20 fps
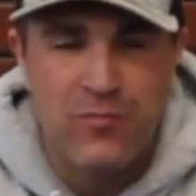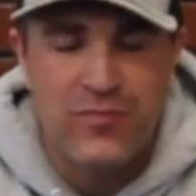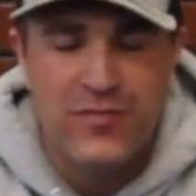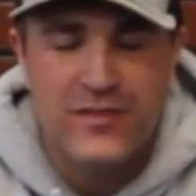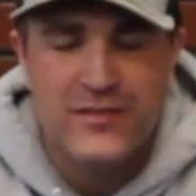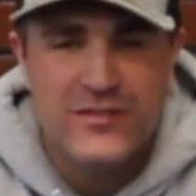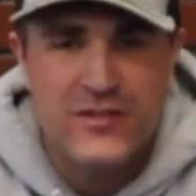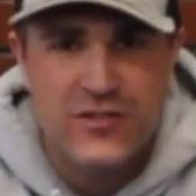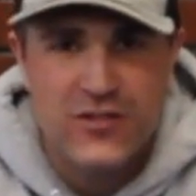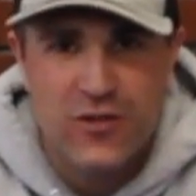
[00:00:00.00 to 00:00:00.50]

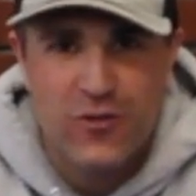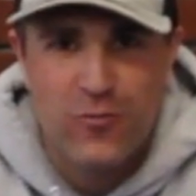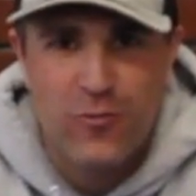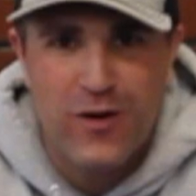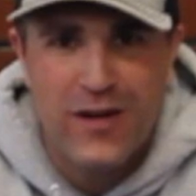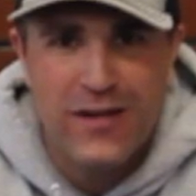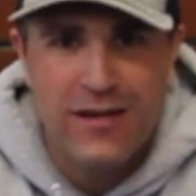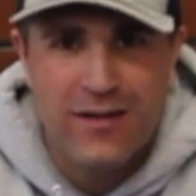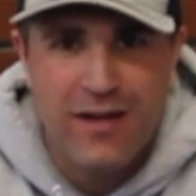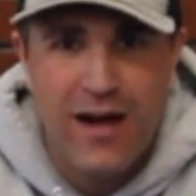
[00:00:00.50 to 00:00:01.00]
This is a
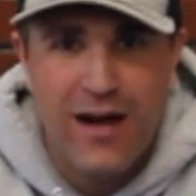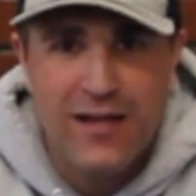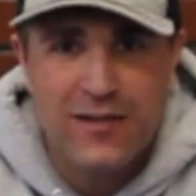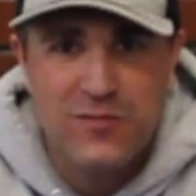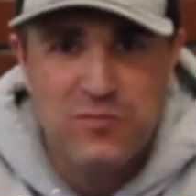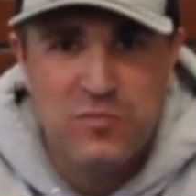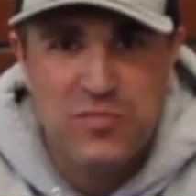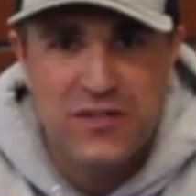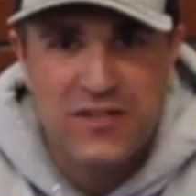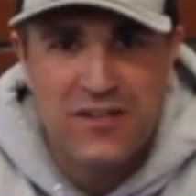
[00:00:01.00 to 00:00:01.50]
great
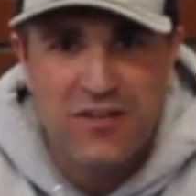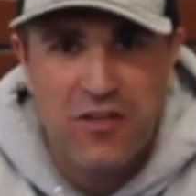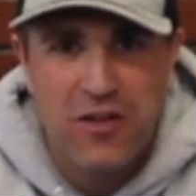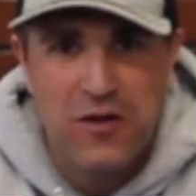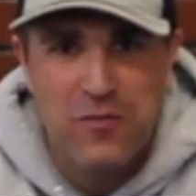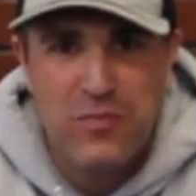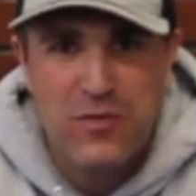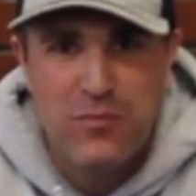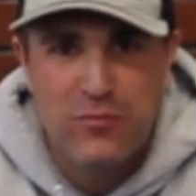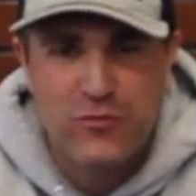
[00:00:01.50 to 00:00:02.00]
knot, but a
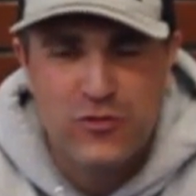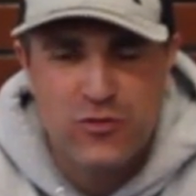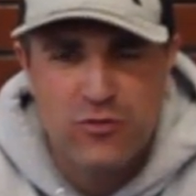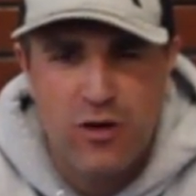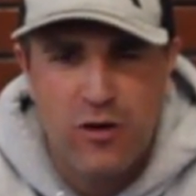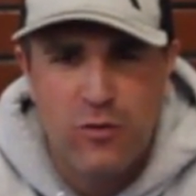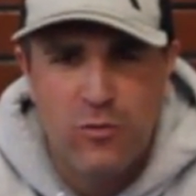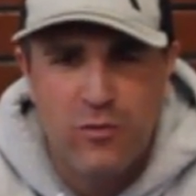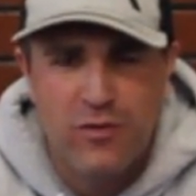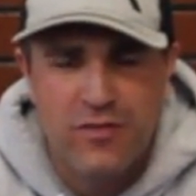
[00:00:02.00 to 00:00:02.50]
lot of people
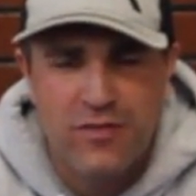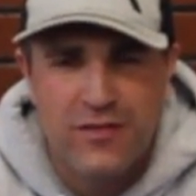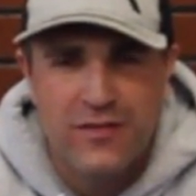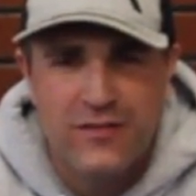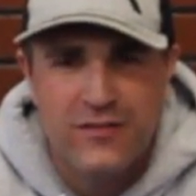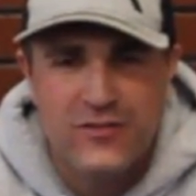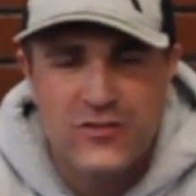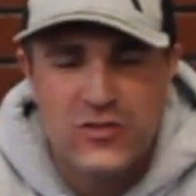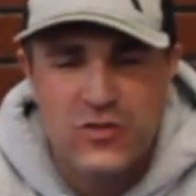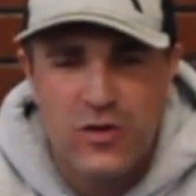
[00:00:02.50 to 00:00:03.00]
struggle with
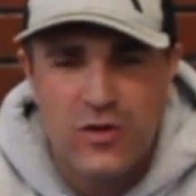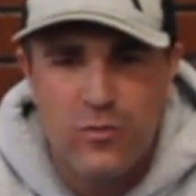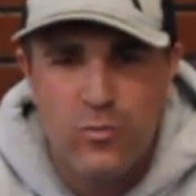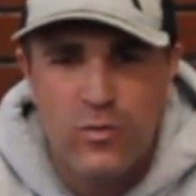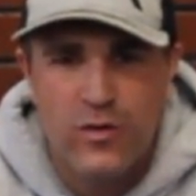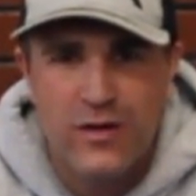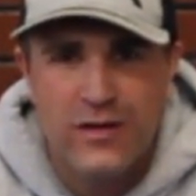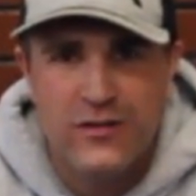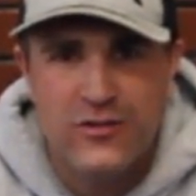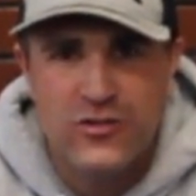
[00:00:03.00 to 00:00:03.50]
it. So I
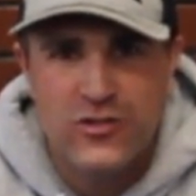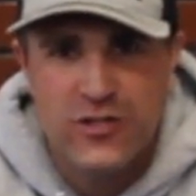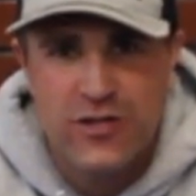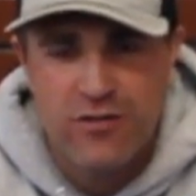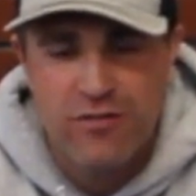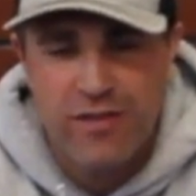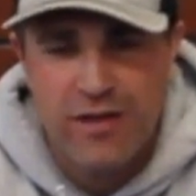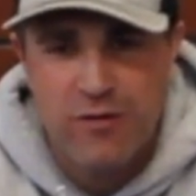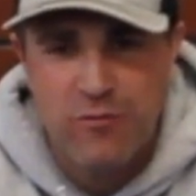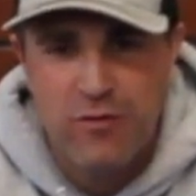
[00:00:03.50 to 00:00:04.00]
wanted to
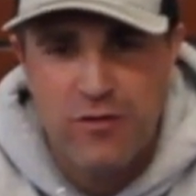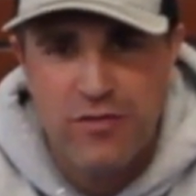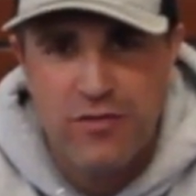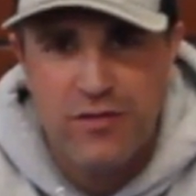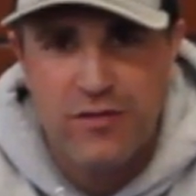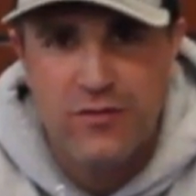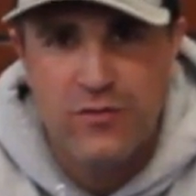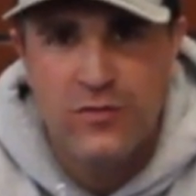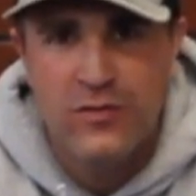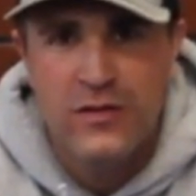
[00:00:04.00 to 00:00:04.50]
share that with
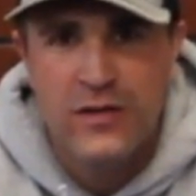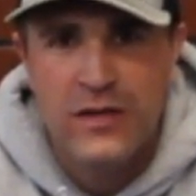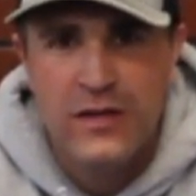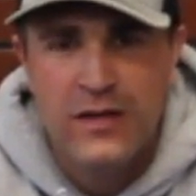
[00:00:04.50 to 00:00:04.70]
you.